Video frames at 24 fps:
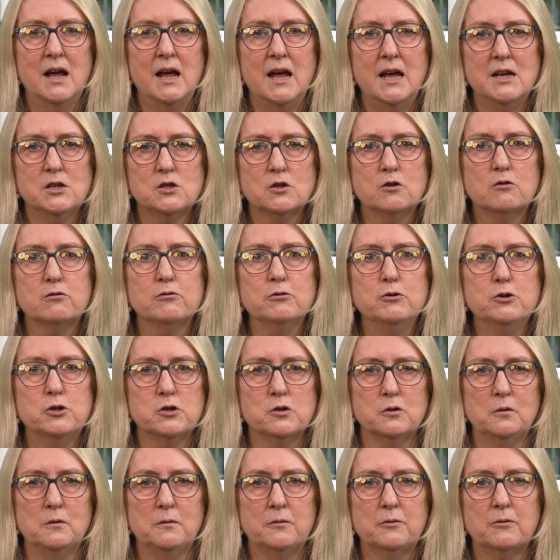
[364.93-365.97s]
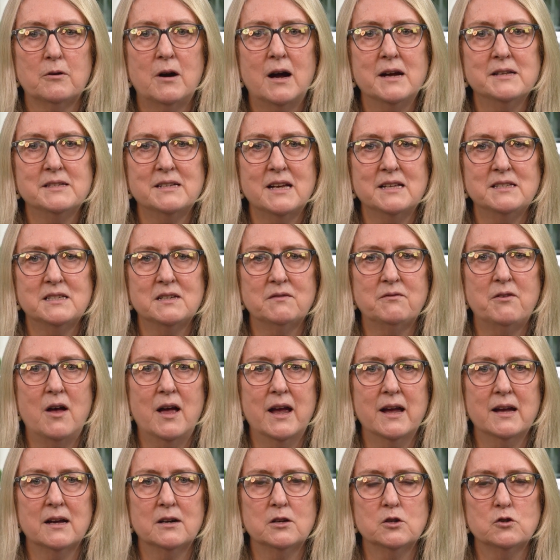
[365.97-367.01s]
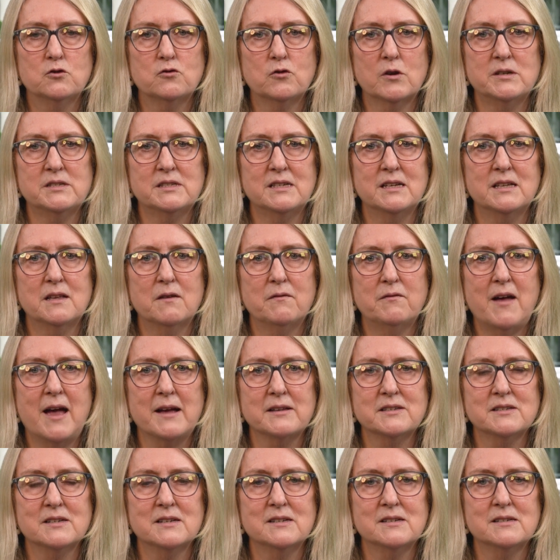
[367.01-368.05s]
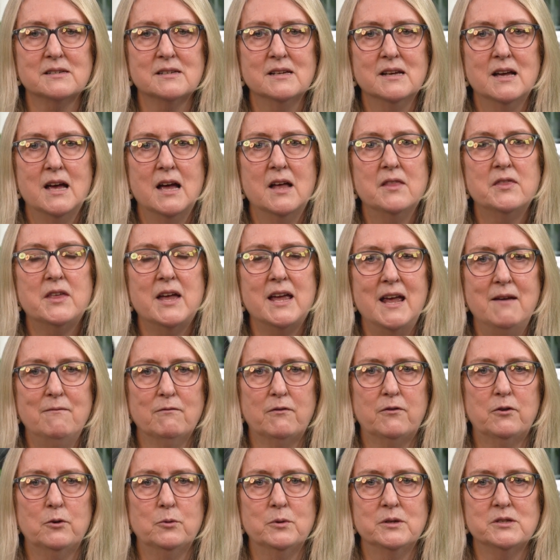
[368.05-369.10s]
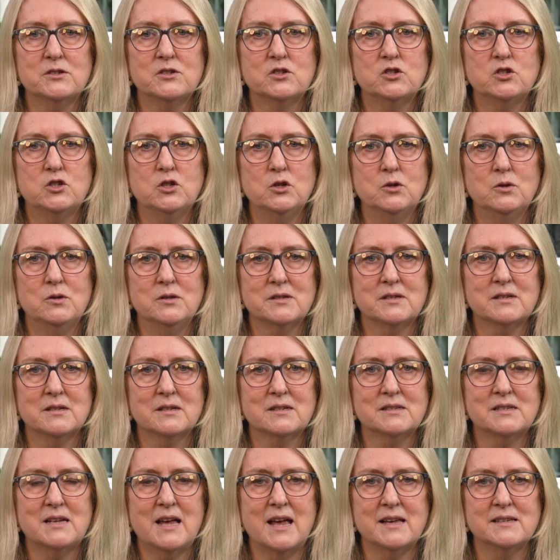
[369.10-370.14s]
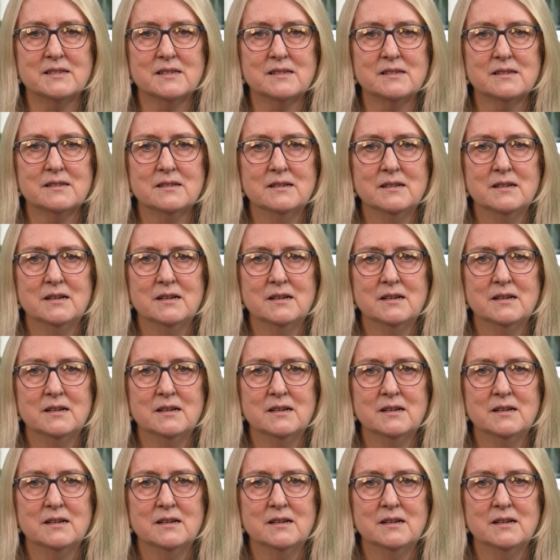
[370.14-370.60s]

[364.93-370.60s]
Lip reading: is crucial for identifying and addressing the factors that influence student success.